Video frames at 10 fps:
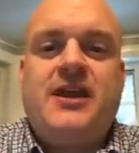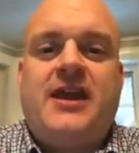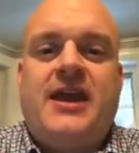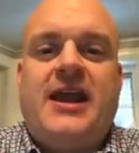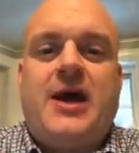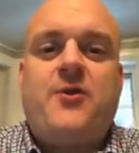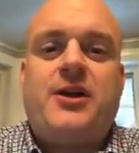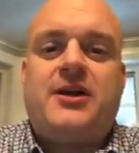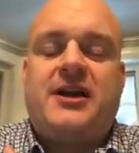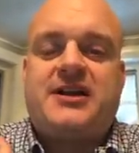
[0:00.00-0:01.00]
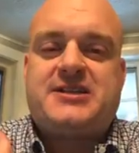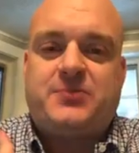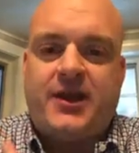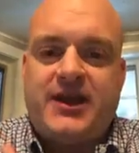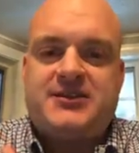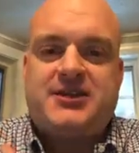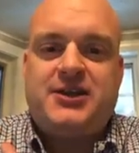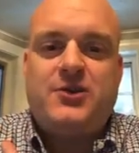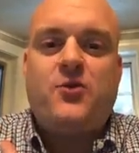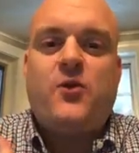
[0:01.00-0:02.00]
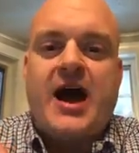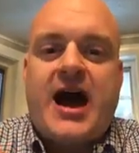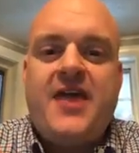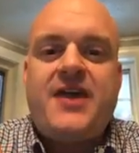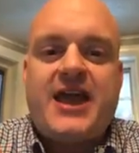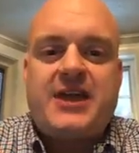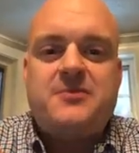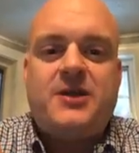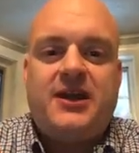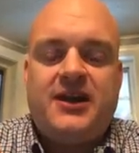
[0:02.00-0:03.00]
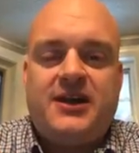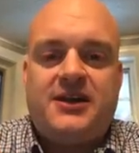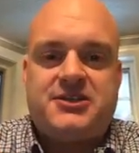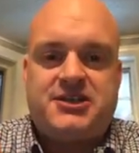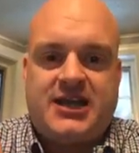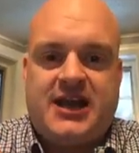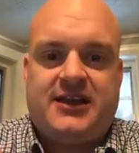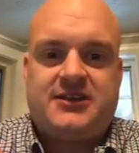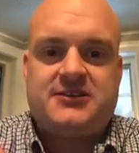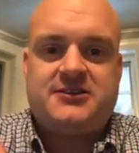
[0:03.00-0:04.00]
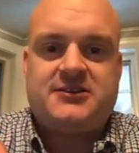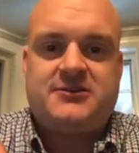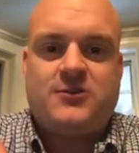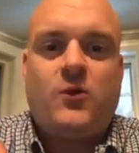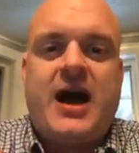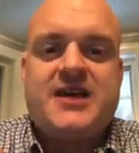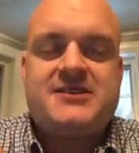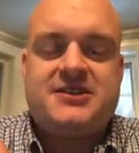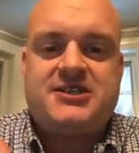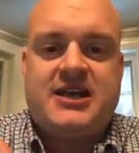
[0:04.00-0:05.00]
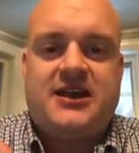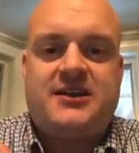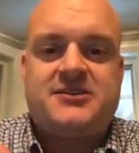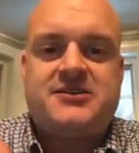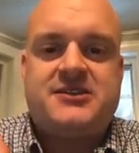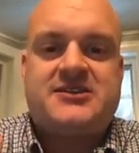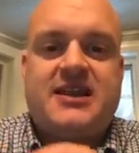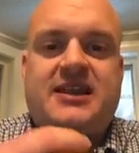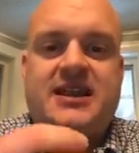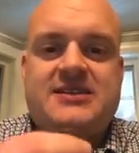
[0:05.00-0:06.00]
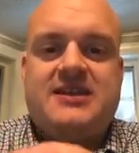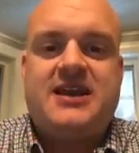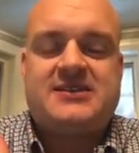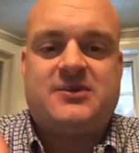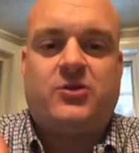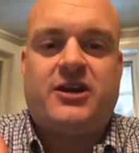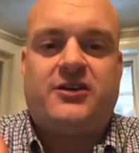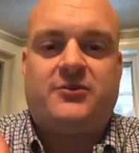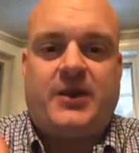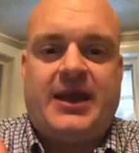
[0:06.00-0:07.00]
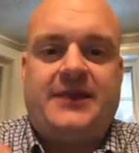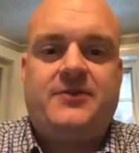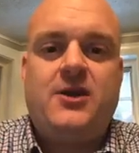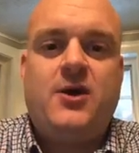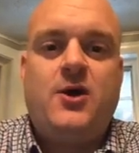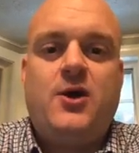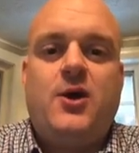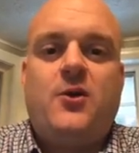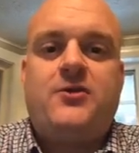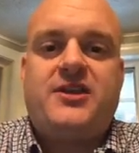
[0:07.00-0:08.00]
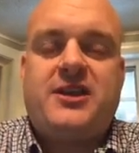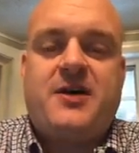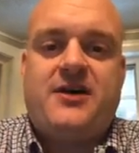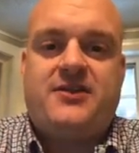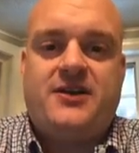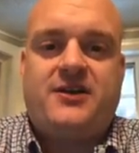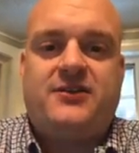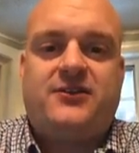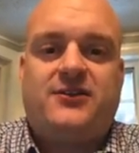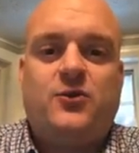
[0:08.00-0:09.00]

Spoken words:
And I want to explain to you why that can be a challenge. Why is it a challenge to say, let's let someone else paint? Well, think about this.